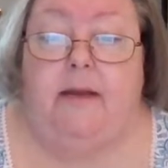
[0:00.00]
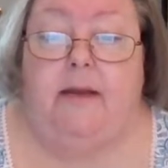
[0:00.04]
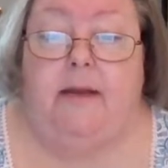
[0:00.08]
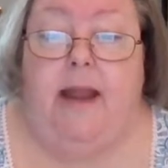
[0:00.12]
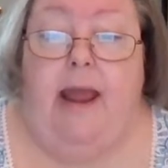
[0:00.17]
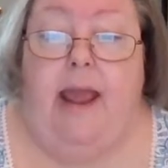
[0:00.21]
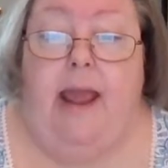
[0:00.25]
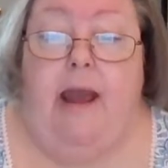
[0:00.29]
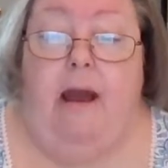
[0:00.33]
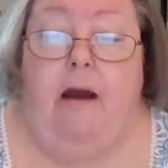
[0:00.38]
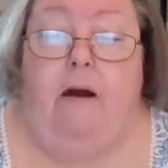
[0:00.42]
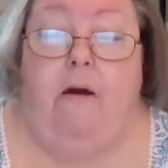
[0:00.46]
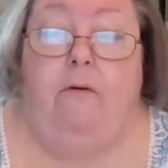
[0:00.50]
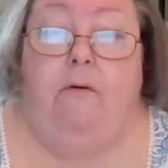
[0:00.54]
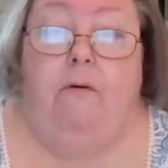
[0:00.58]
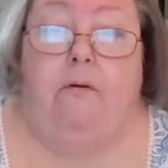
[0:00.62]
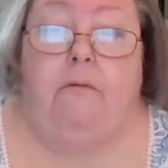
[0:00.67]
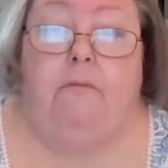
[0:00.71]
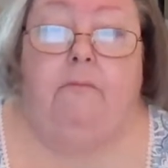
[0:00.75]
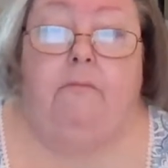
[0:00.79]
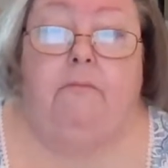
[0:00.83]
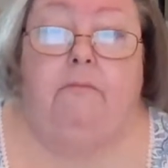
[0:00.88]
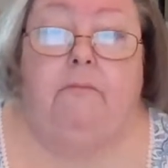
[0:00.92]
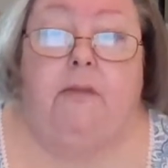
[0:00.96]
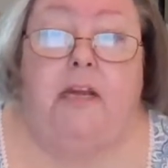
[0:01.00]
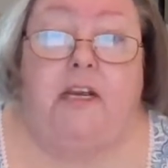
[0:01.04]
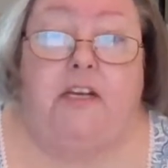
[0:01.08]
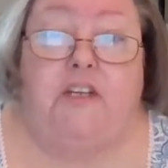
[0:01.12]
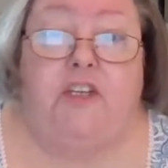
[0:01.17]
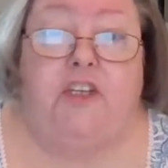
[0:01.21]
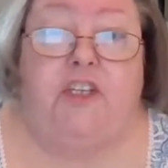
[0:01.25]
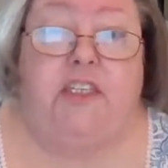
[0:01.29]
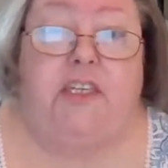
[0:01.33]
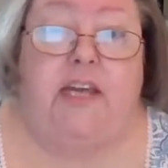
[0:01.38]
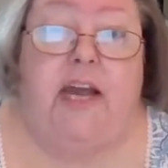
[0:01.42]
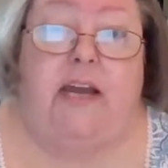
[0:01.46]
Now, they
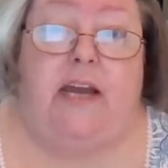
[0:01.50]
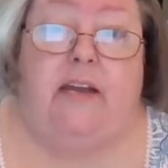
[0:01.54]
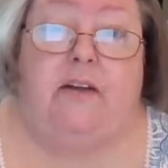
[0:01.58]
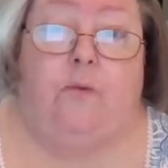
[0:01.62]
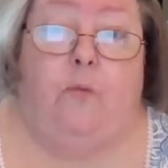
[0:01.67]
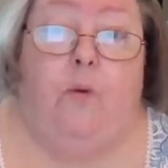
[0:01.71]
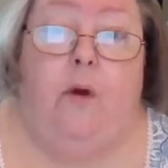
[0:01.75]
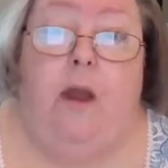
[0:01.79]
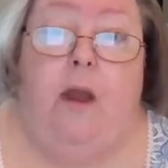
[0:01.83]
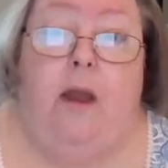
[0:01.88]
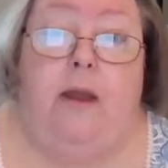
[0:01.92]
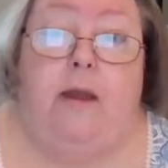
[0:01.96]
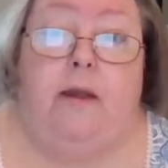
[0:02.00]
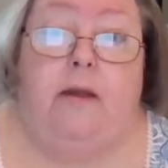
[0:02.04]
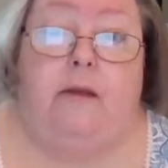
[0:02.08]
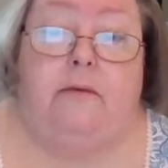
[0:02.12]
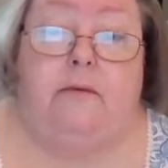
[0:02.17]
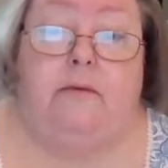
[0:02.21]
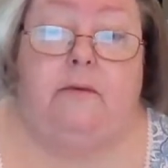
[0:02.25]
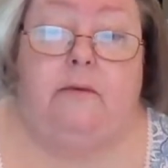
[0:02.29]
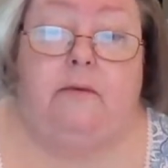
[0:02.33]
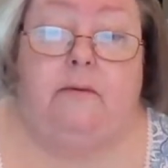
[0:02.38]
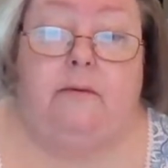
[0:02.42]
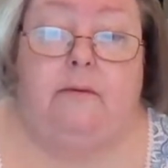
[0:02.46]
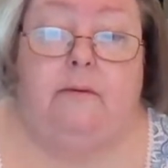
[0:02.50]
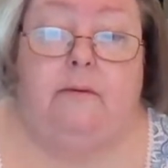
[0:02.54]
just had to wait.